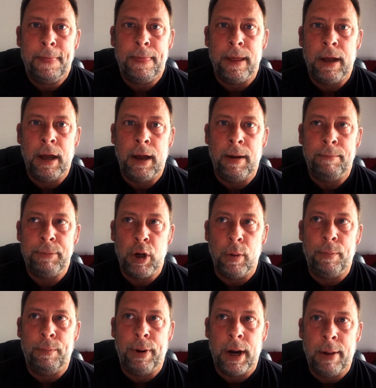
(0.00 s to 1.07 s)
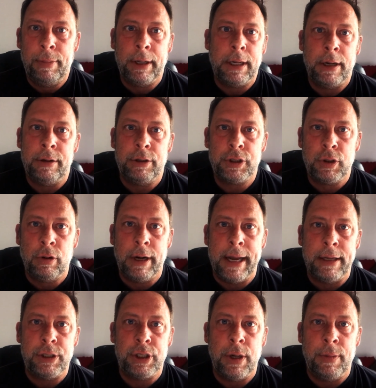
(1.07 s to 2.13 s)
um, your public underscore
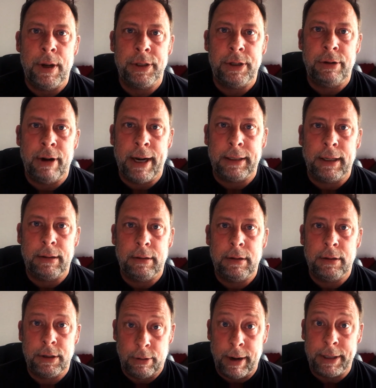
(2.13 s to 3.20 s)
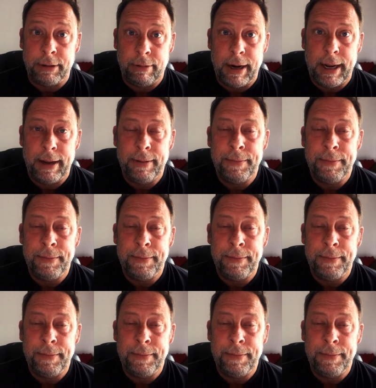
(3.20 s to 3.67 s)
HTML direct, directory.